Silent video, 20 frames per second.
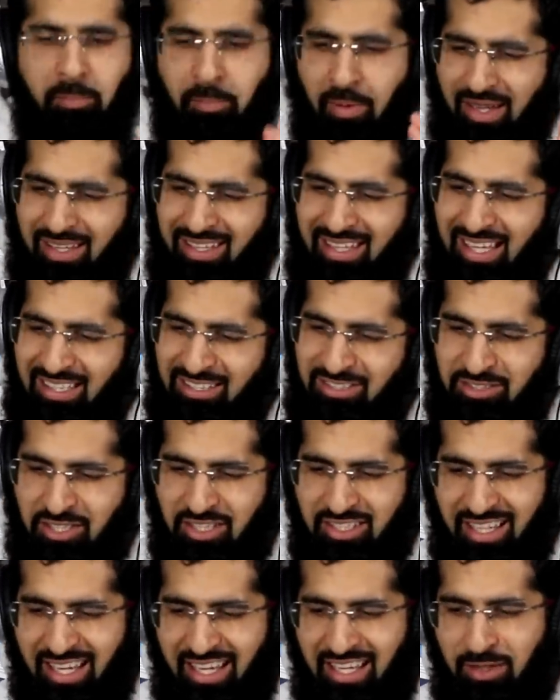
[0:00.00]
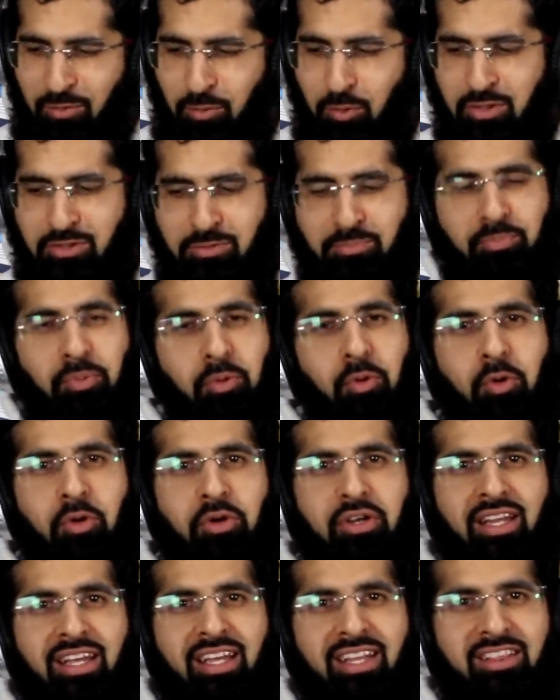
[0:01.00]
My guest today was
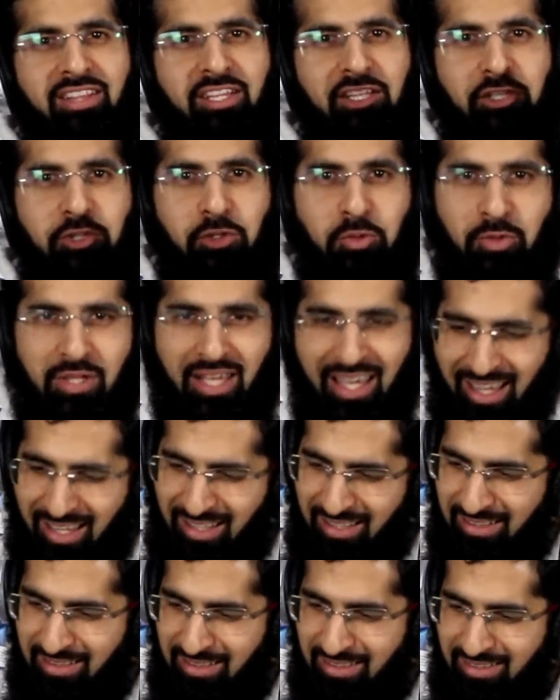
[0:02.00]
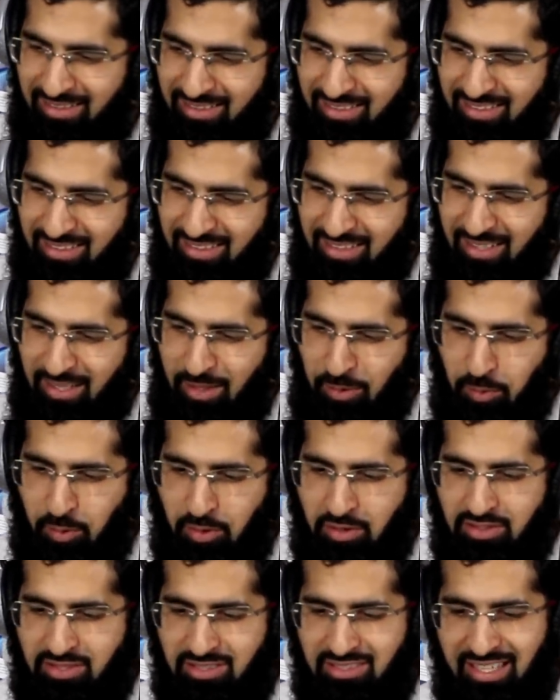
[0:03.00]
born in the UK. He
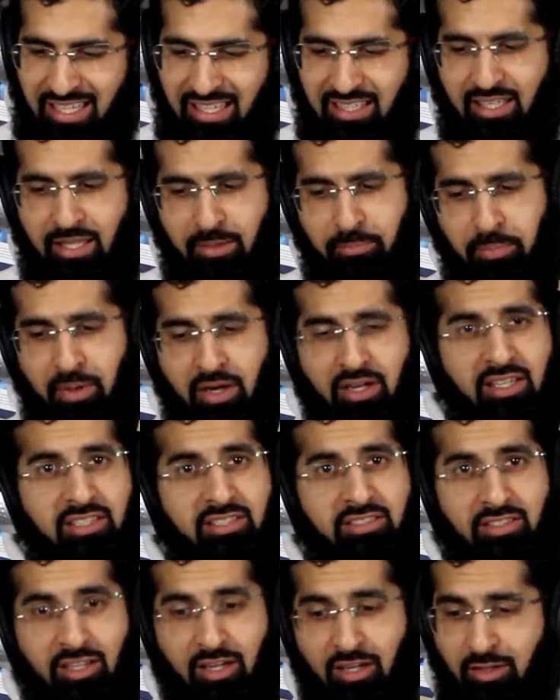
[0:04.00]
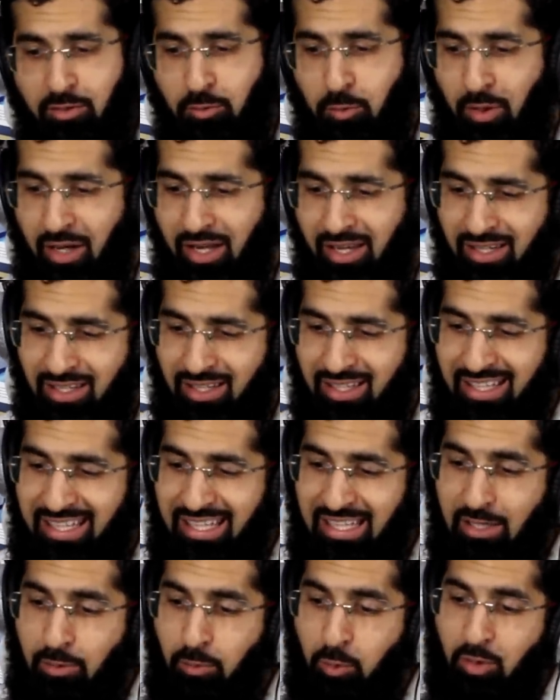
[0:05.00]
was staying in Pakistan when
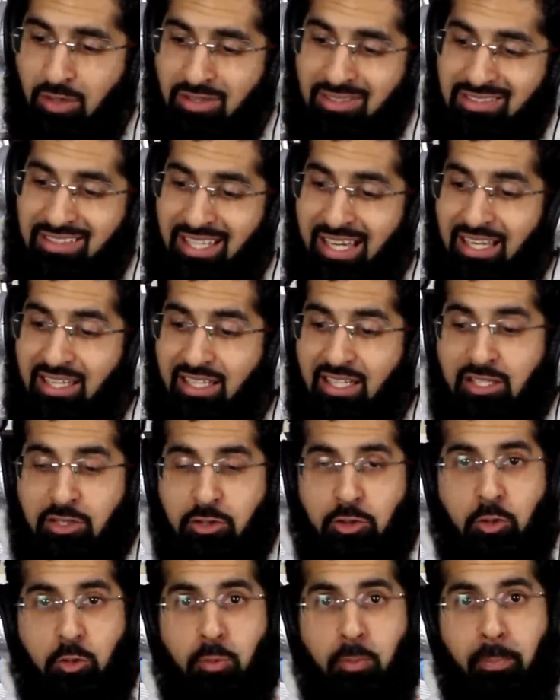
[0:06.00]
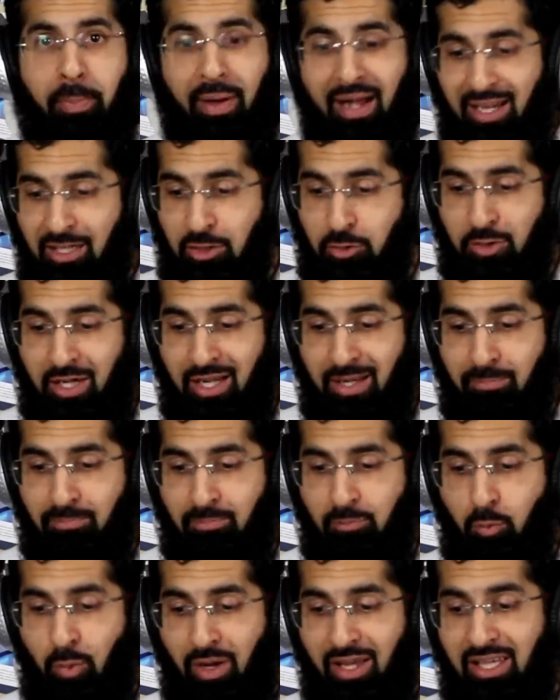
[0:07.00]
he was taken to
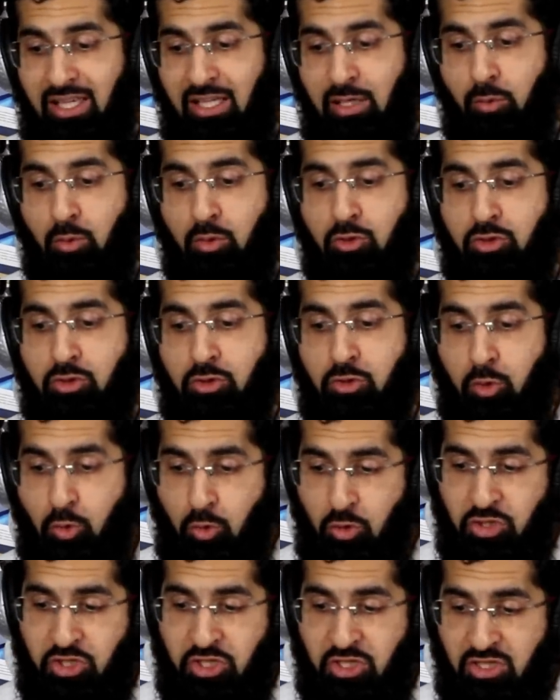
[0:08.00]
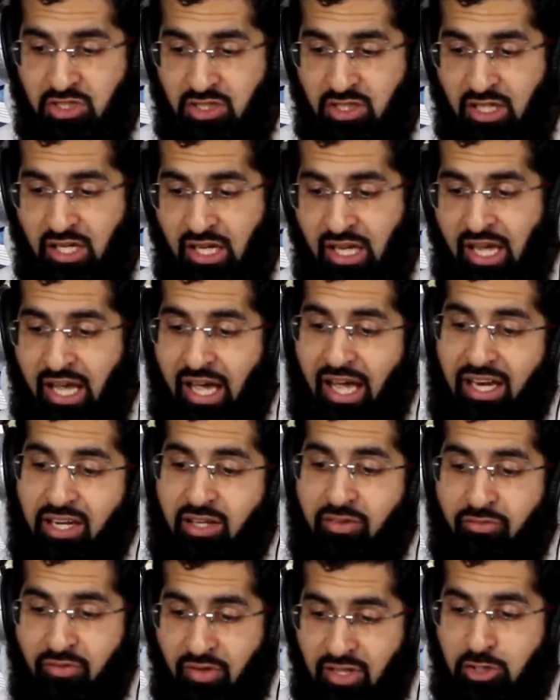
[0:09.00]
Bagram, where he was tortured,
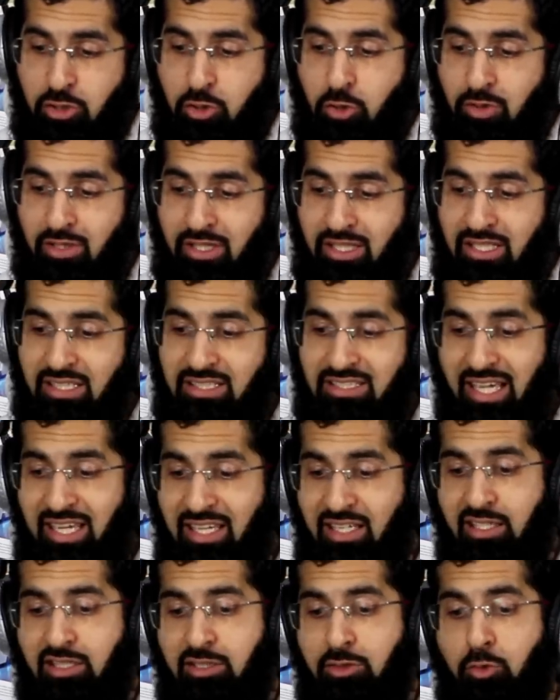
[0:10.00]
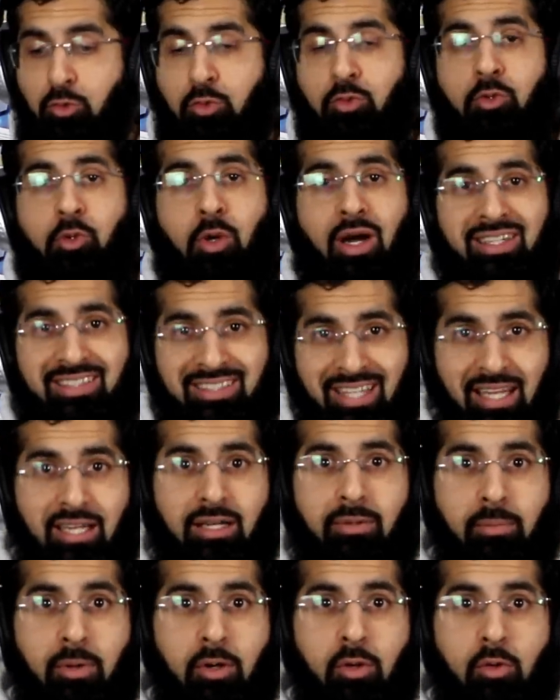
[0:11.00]
and eventually taken to
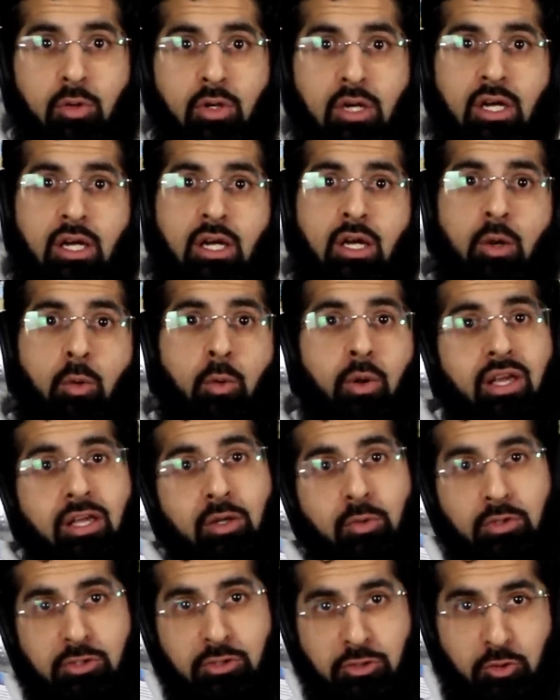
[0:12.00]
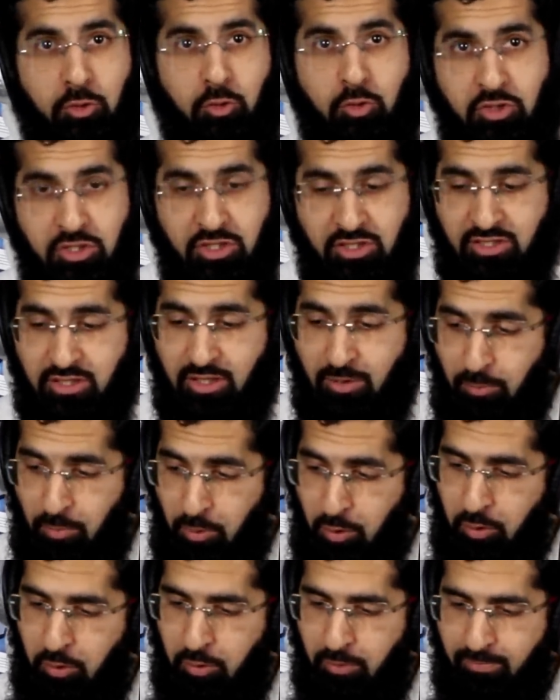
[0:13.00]
Guantanamo, where he was tortured some
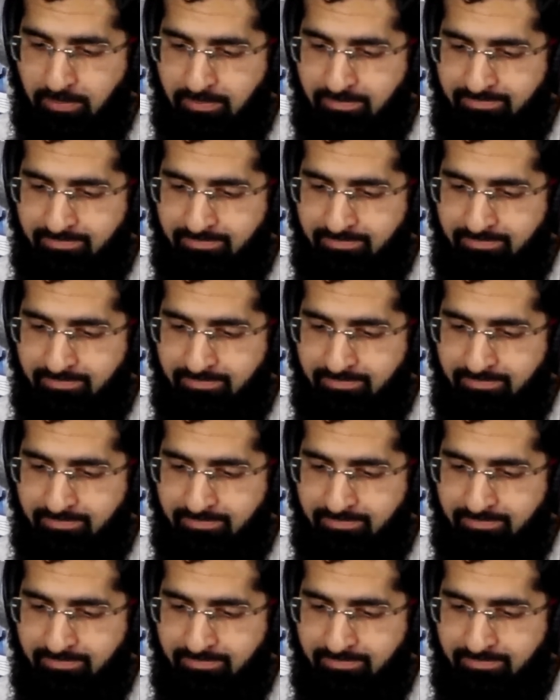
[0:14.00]
more.